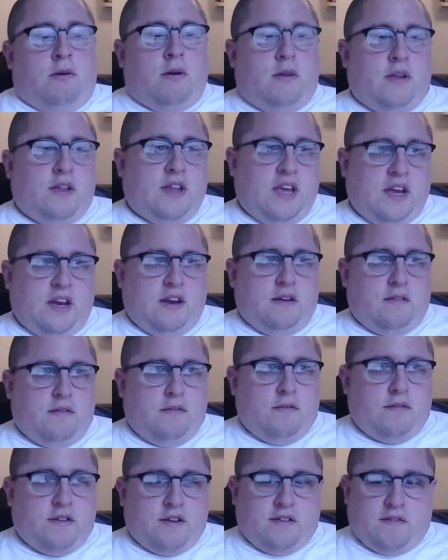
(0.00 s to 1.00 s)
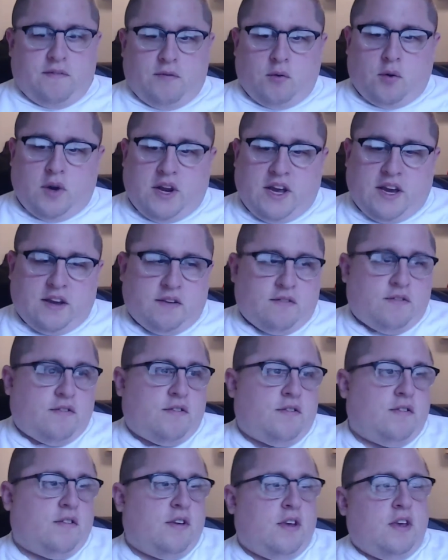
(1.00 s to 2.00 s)
They did 2 sets of 4 decks,
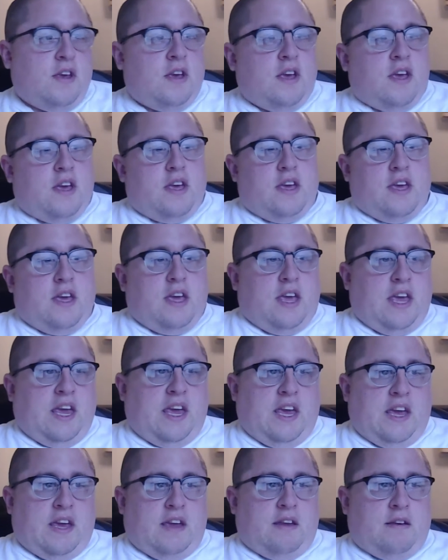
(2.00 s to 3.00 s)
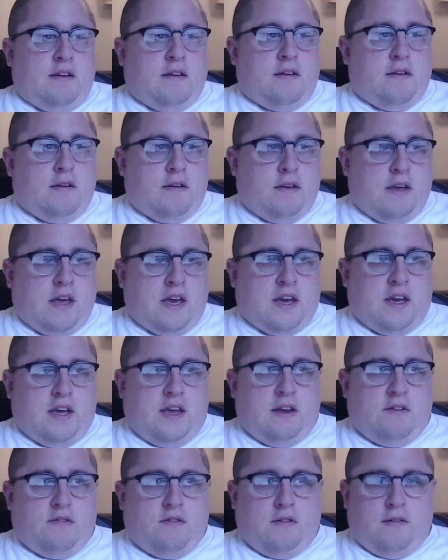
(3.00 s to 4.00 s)
and it
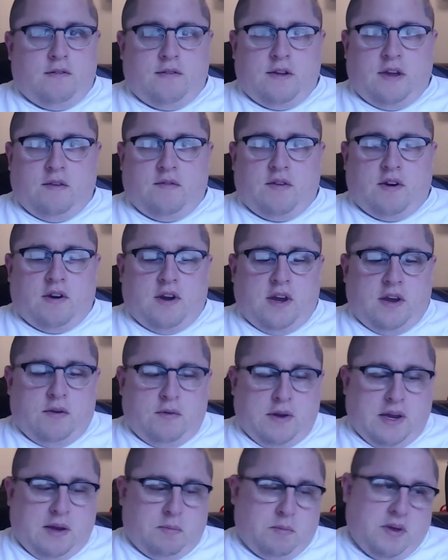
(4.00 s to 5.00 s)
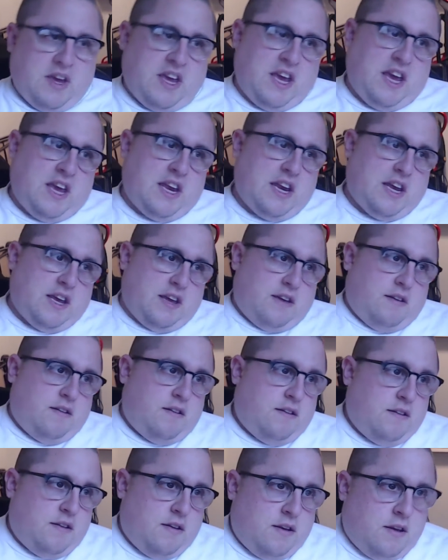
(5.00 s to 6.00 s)
introduced a very unique mechanic
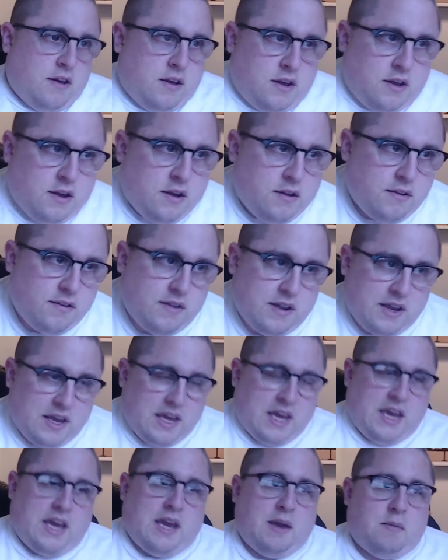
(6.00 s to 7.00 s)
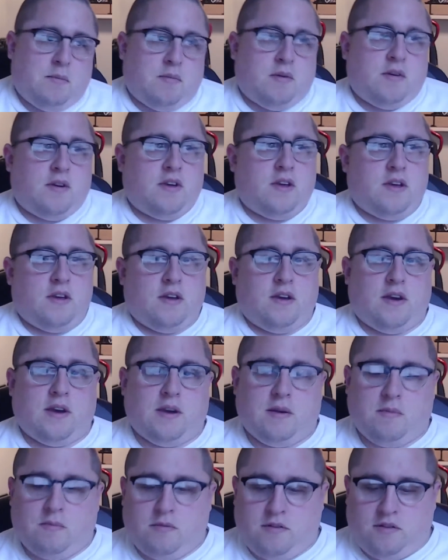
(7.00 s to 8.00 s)
to the game.
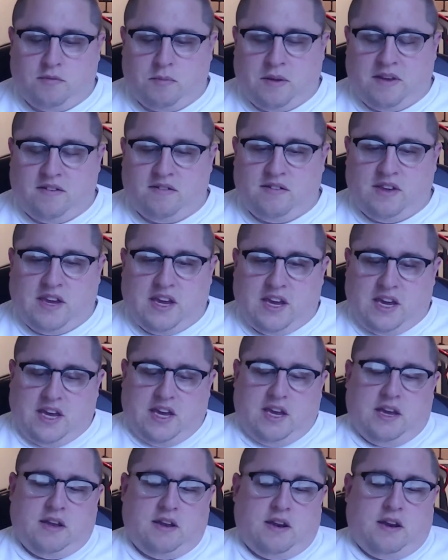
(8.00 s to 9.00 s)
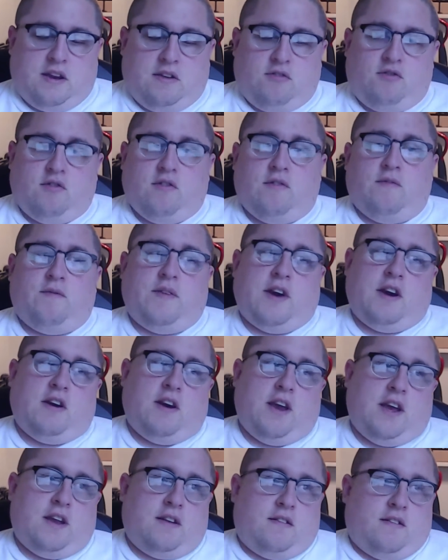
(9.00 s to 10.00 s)
Just basically an additional variant.